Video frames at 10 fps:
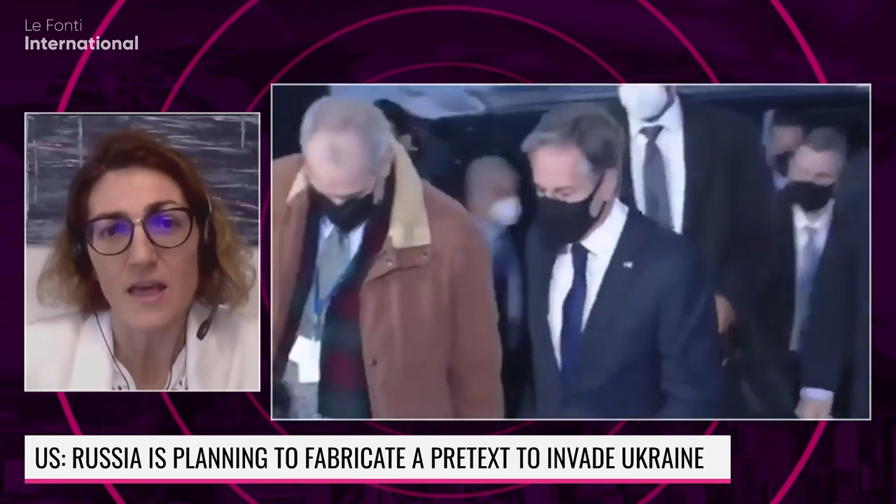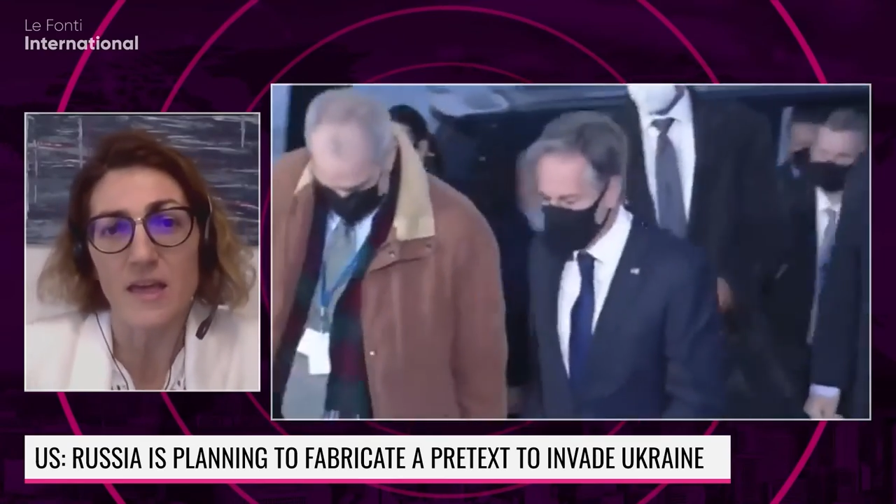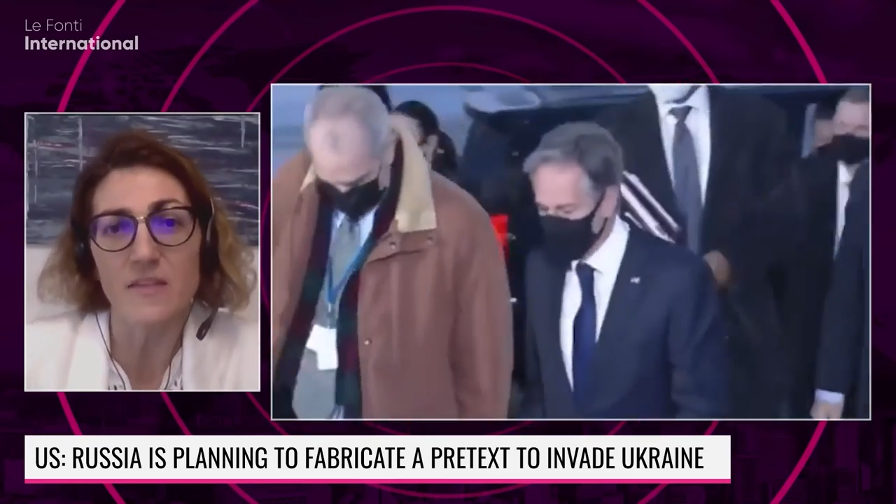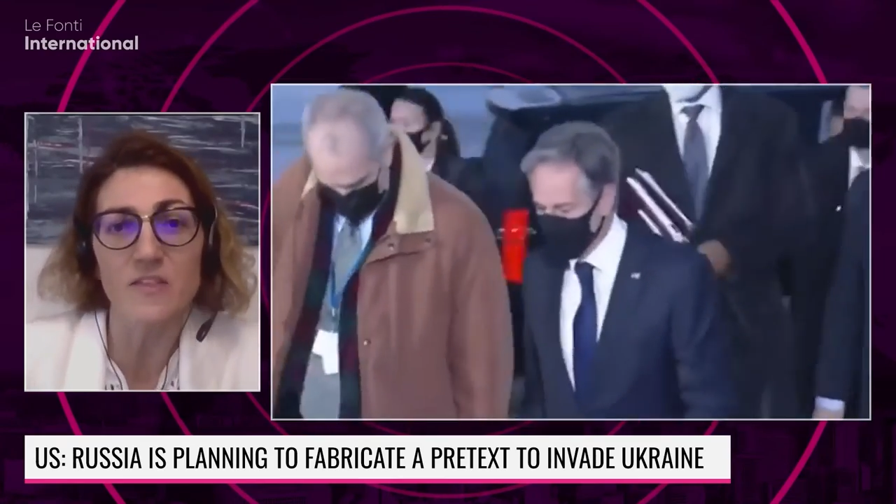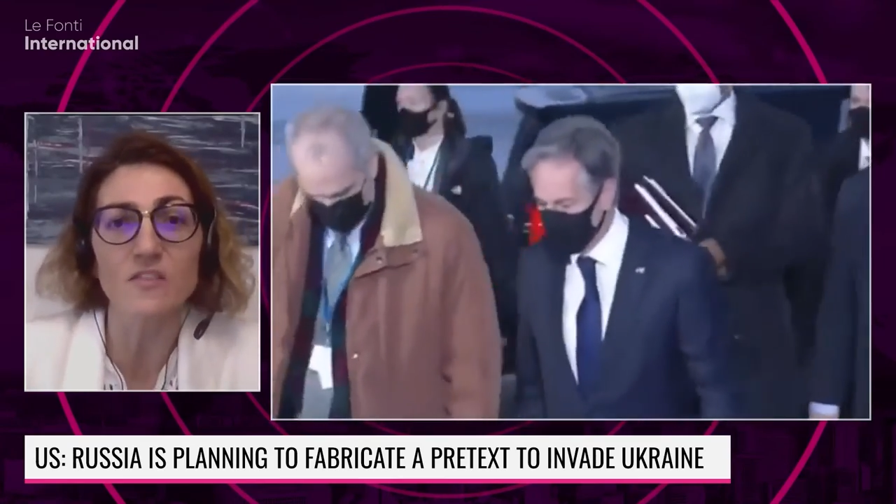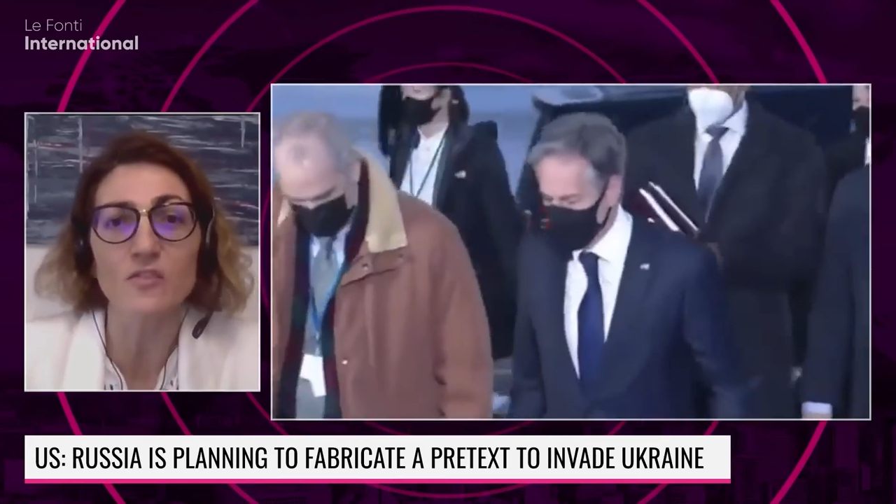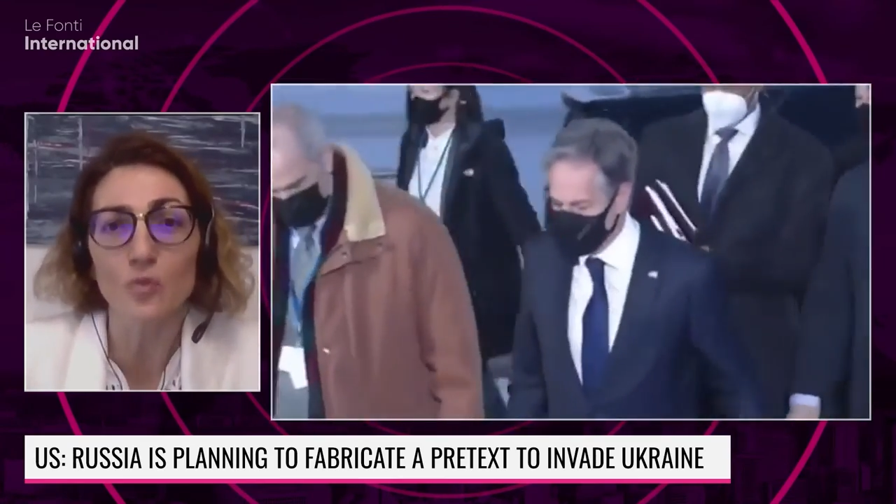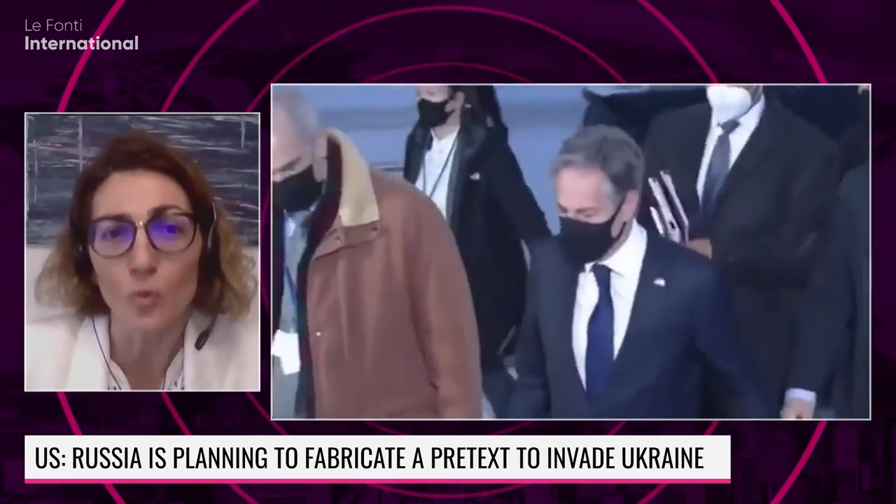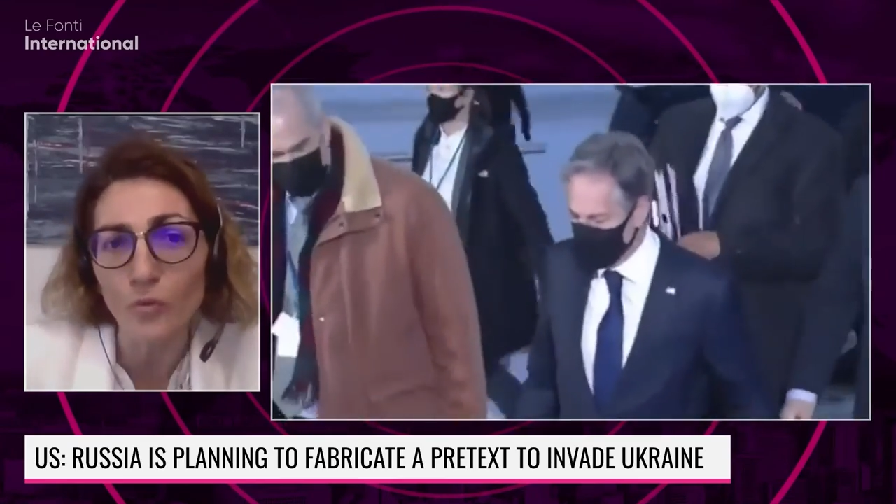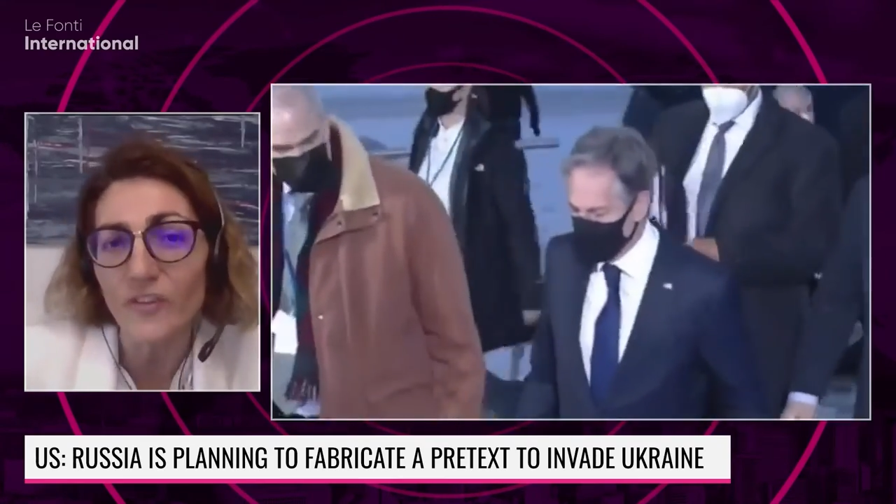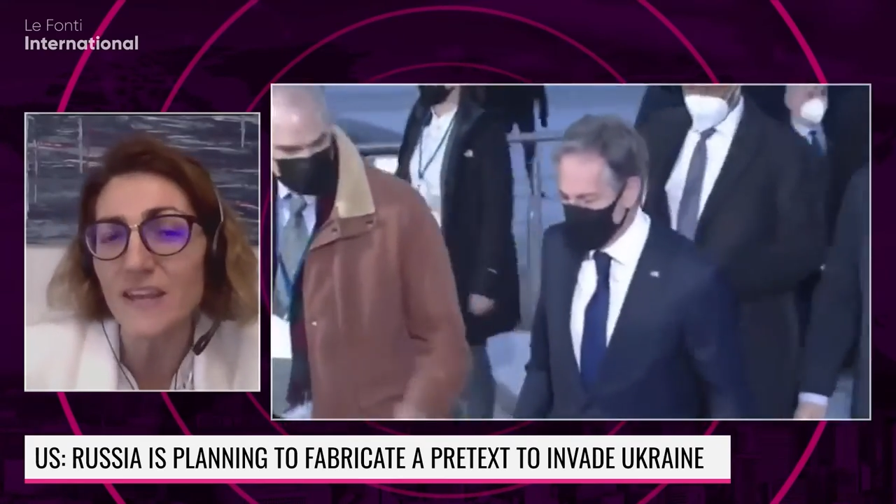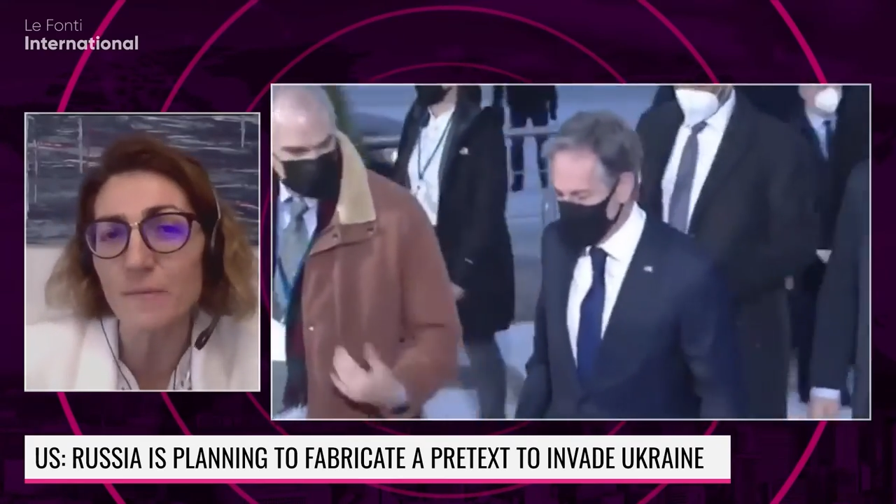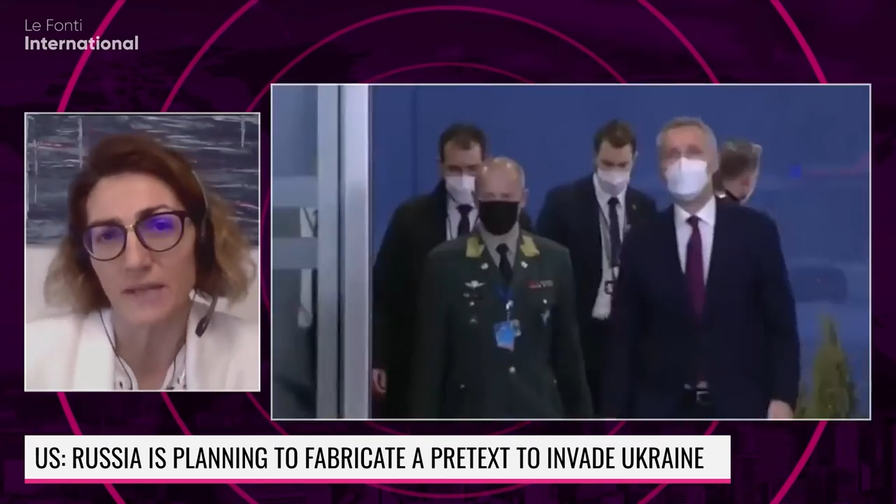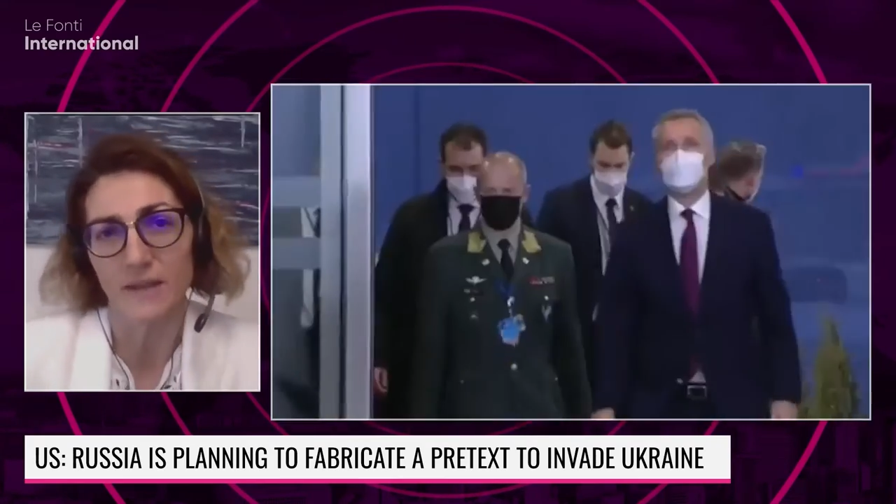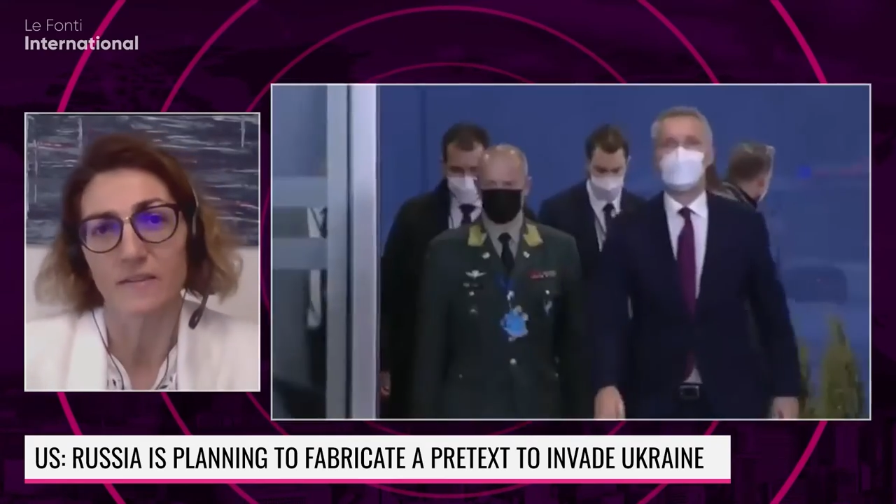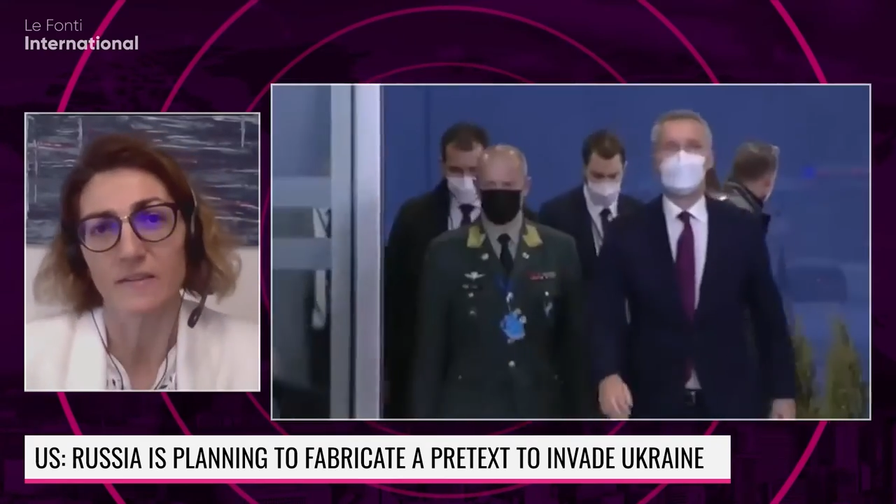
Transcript: it is not imminent.